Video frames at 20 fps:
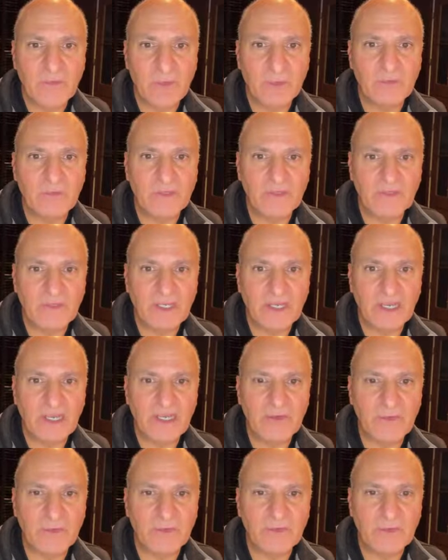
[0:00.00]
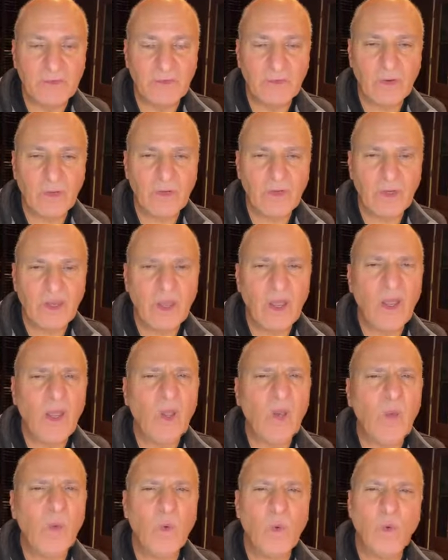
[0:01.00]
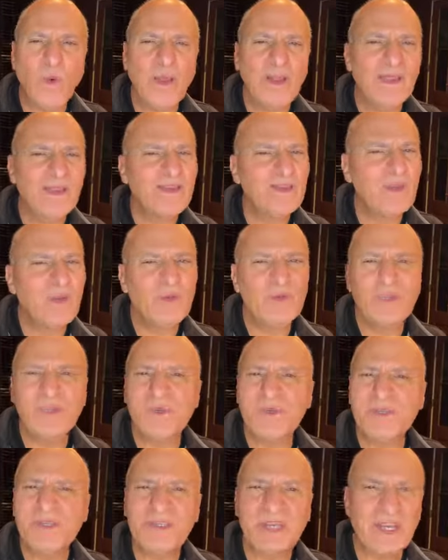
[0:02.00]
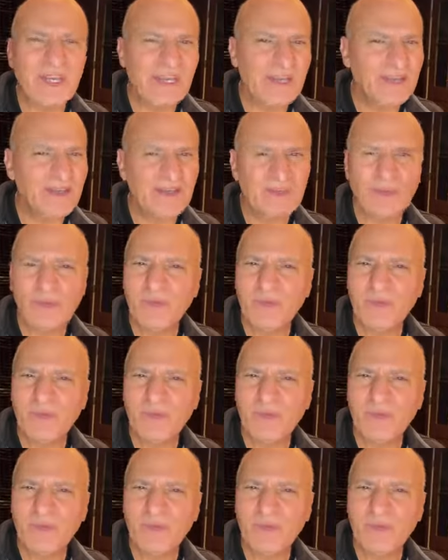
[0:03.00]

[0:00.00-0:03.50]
It was a chain. Was I wrong? No, don't do a chain.